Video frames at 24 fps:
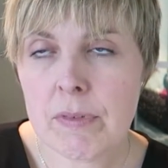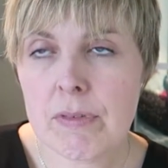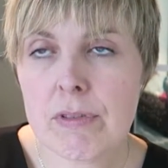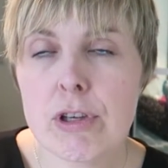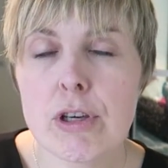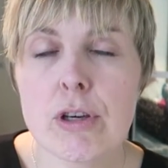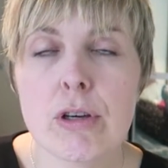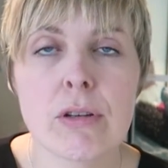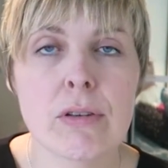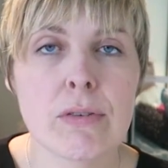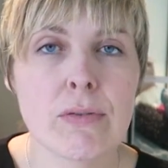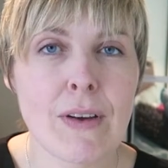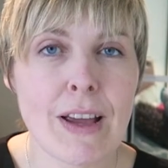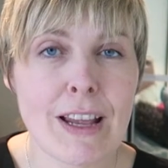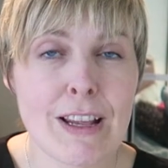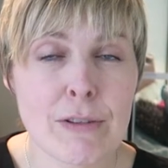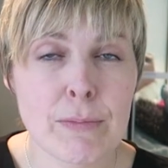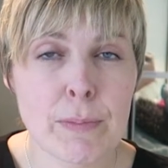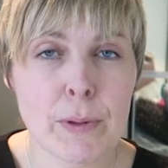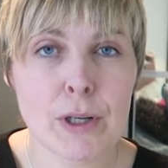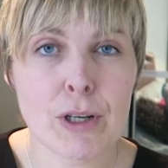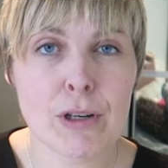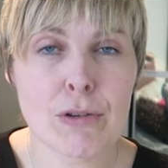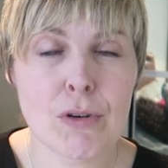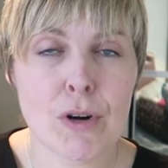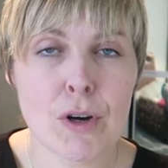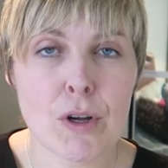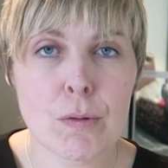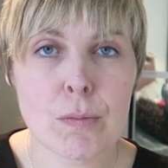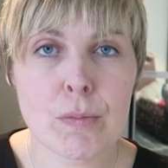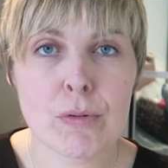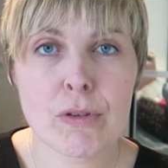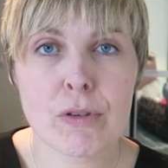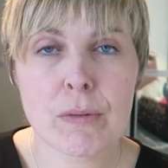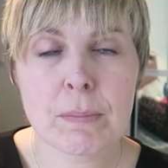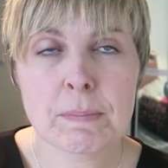Use Facebook
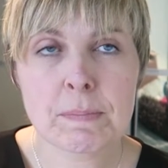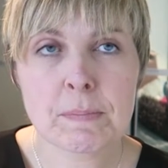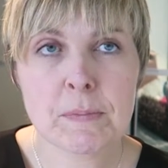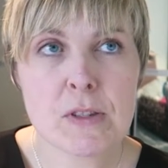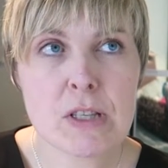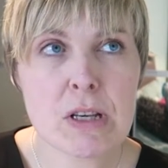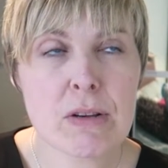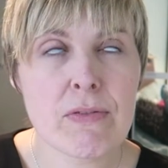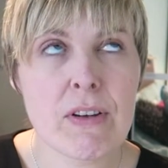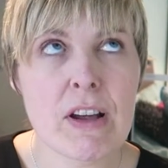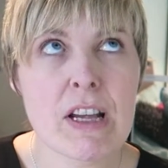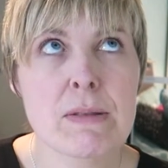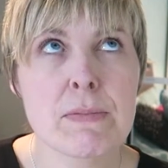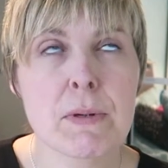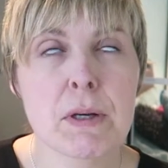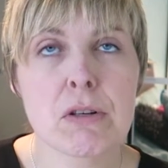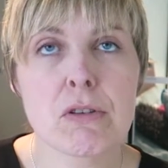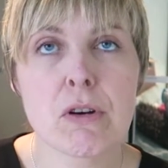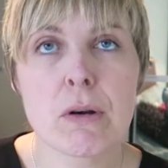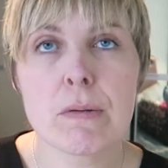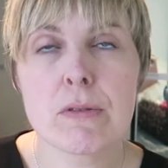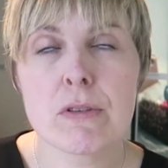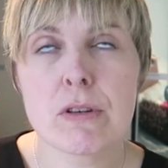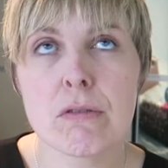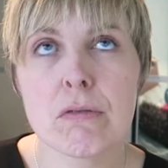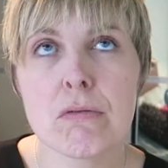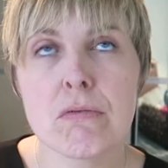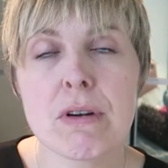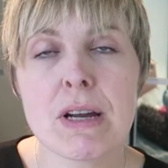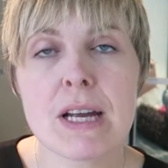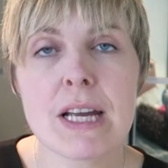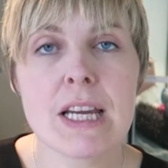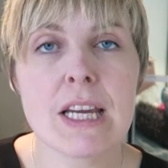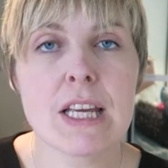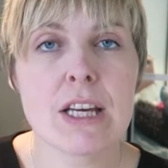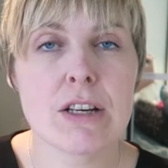groups. So Facebook groups are a
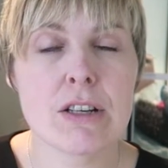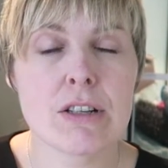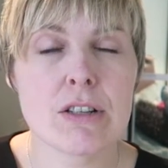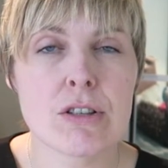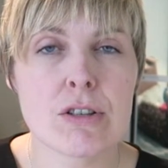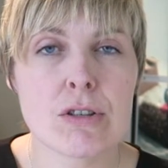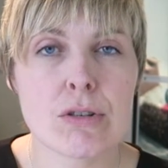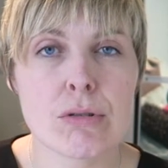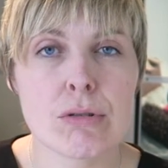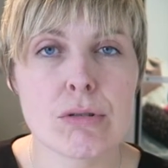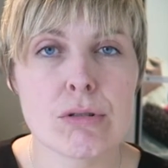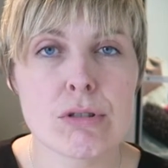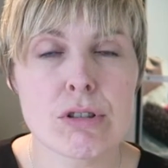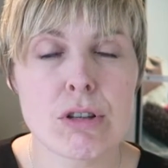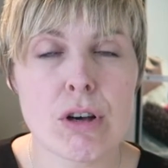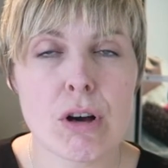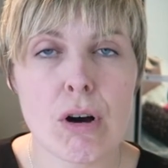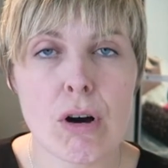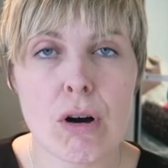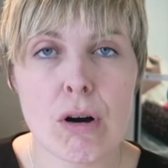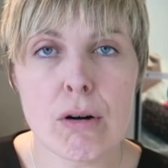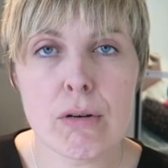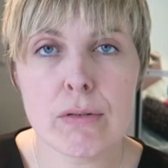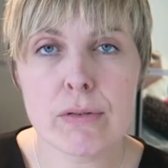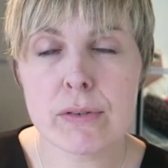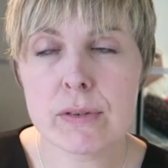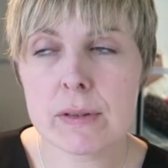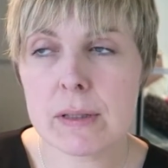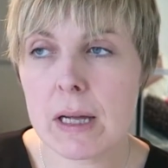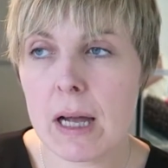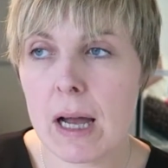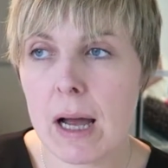really good source of